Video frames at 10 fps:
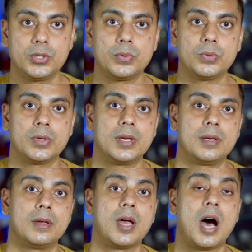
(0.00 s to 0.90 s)
to you
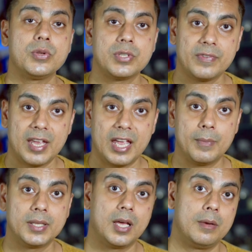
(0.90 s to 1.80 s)
House of
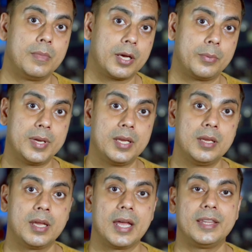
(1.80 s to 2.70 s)
Ahmed Al
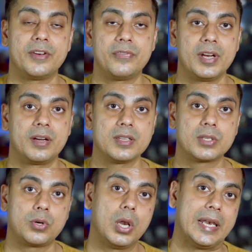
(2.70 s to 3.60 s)
Maghribi and their fragrance
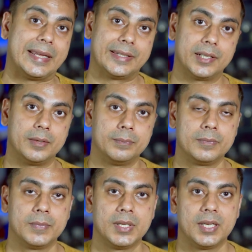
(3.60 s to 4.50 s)
called Leather.
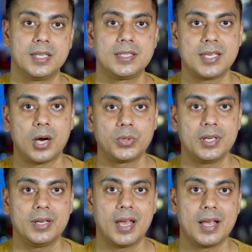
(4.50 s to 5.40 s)
It's
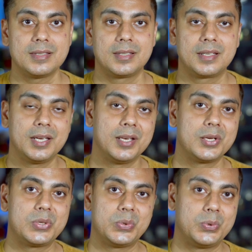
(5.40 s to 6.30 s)
touted as the
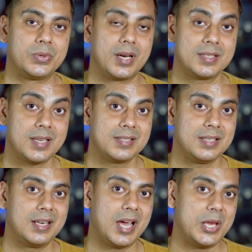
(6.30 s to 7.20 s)
killer to
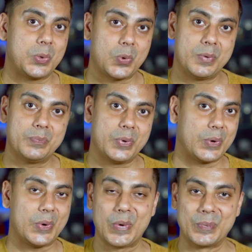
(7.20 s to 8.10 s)
Rasasi La Yuqawam
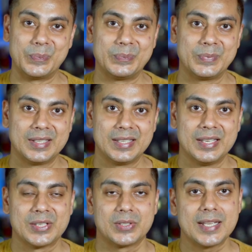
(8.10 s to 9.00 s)
Pour Homme.
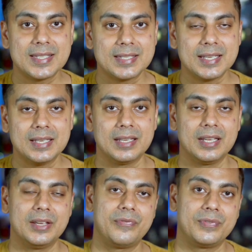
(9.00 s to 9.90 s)
So let's see
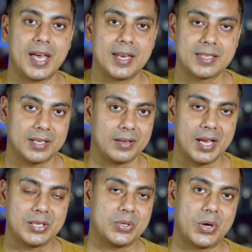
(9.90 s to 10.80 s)
if that is
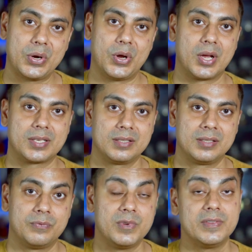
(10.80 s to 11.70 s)
correct or not.
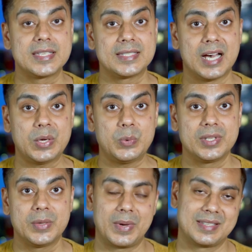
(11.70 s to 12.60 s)
We will start
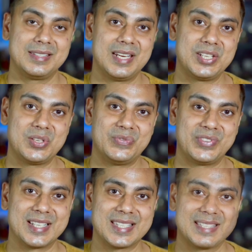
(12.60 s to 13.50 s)
with the presentation
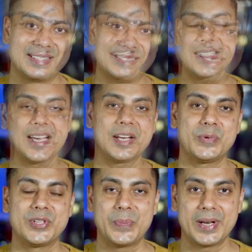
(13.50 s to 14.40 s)
first. Let's start with the